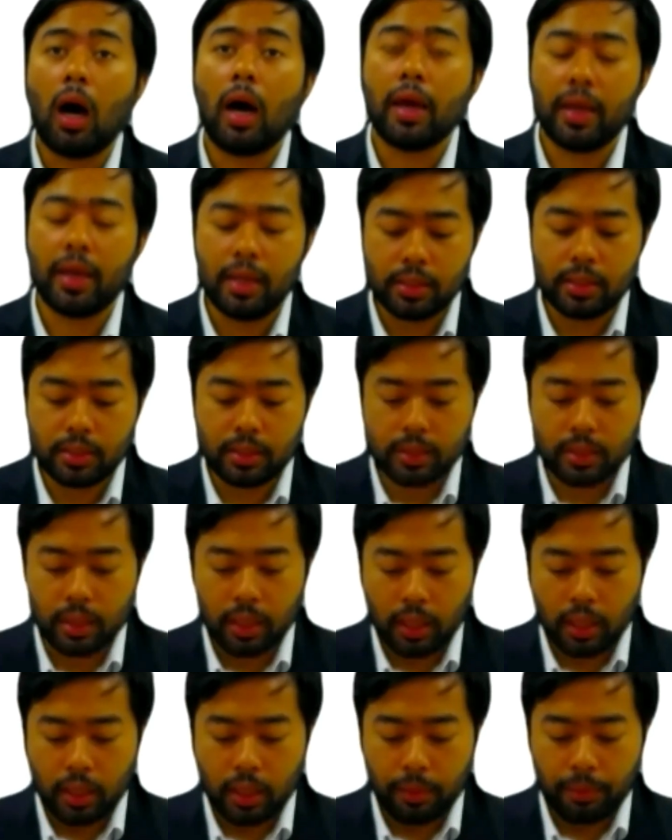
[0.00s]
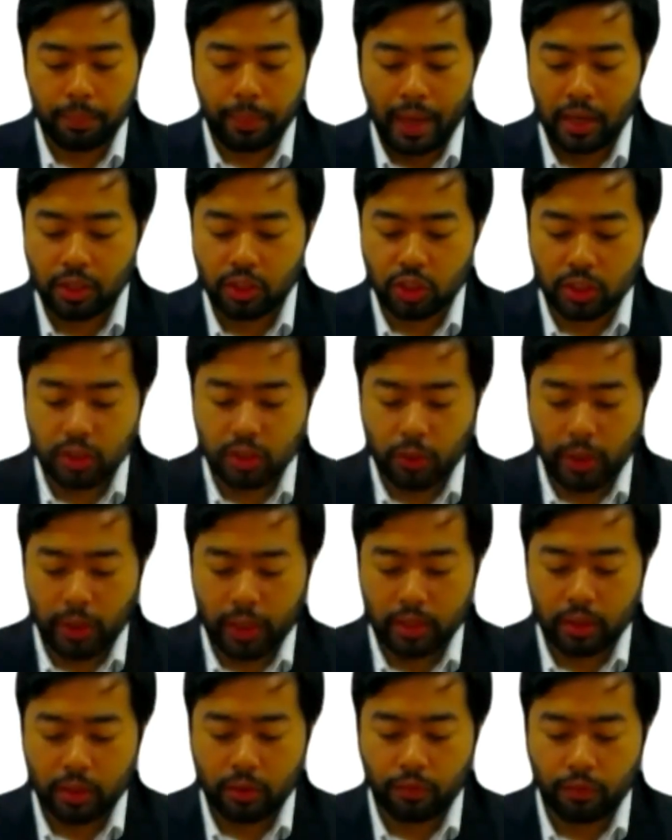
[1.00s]
He's the Managing
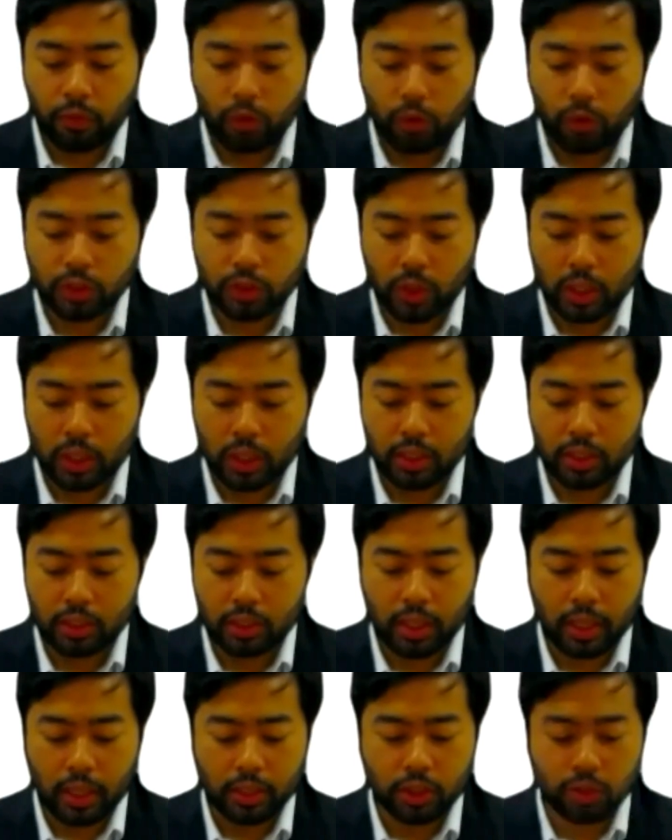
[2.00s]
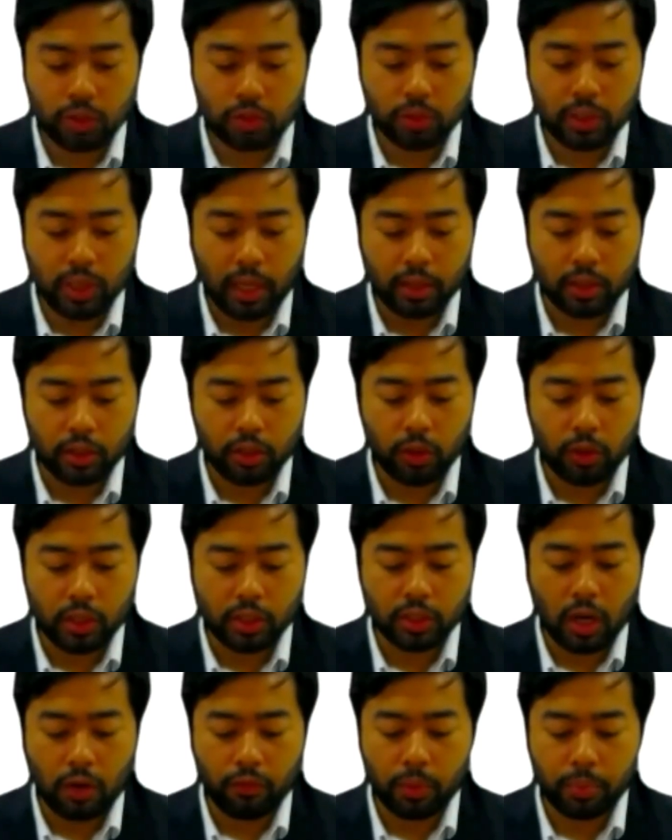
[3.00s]
Director for Strategic Issues at the
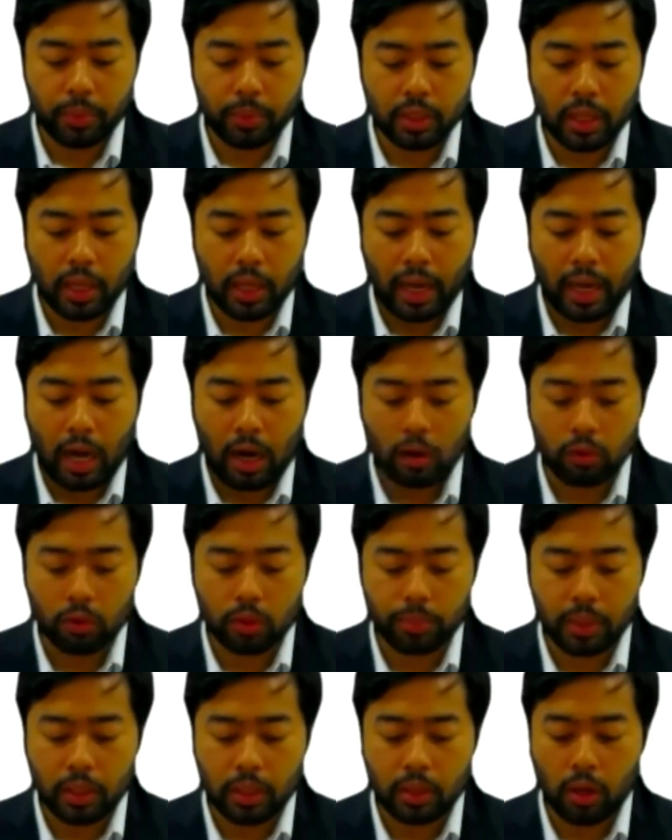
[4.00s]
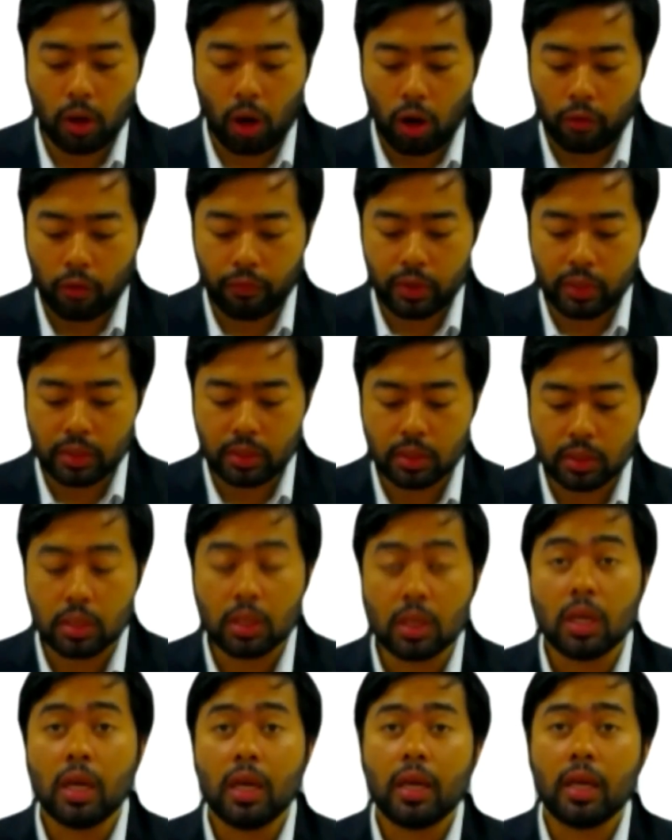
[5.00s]
US Government Accountability Office.
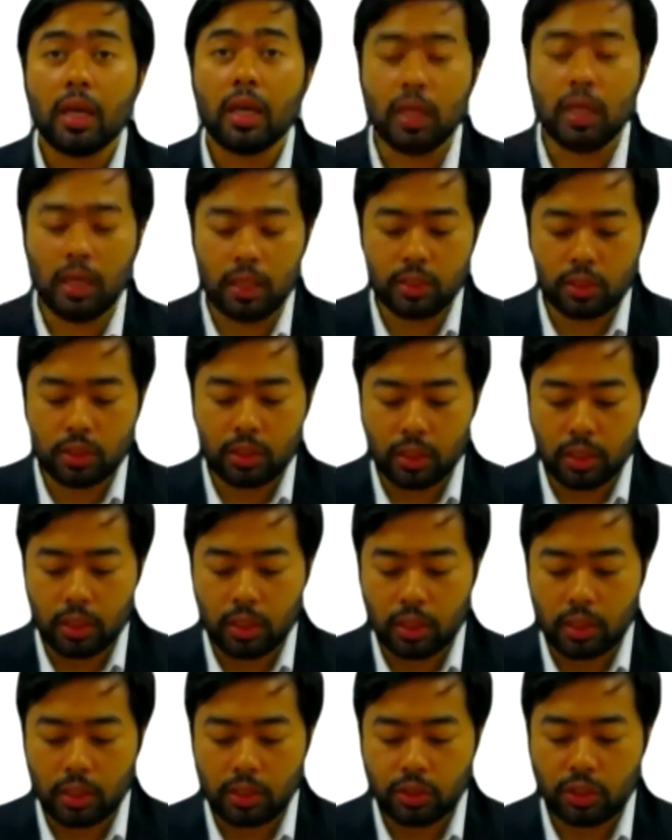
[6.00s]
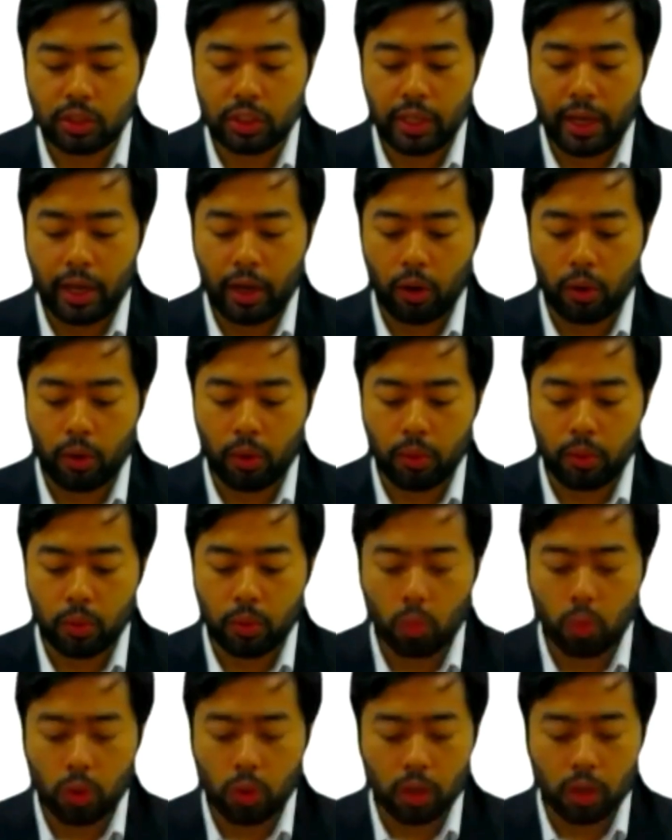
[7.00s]
He leads the GAO
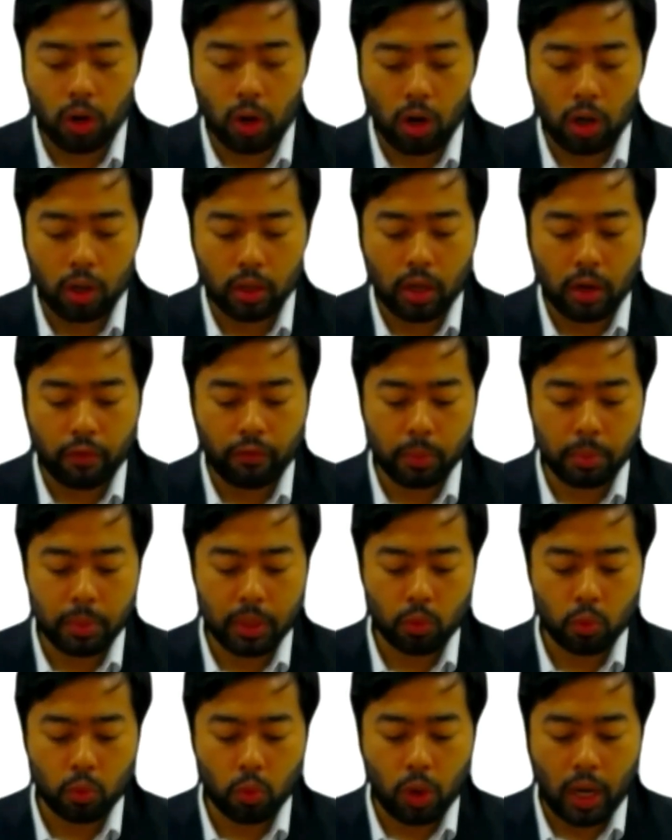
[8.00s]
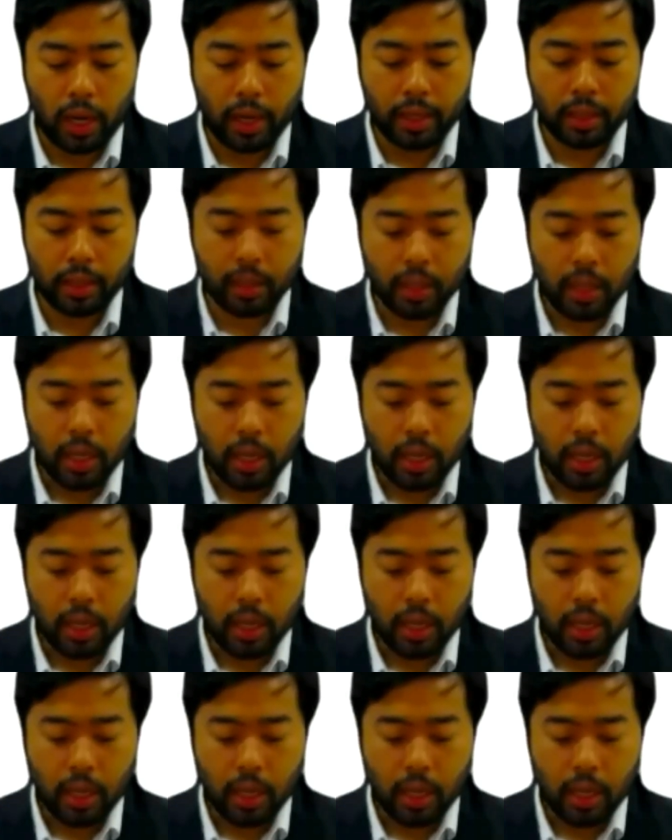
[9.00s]
work on government-wide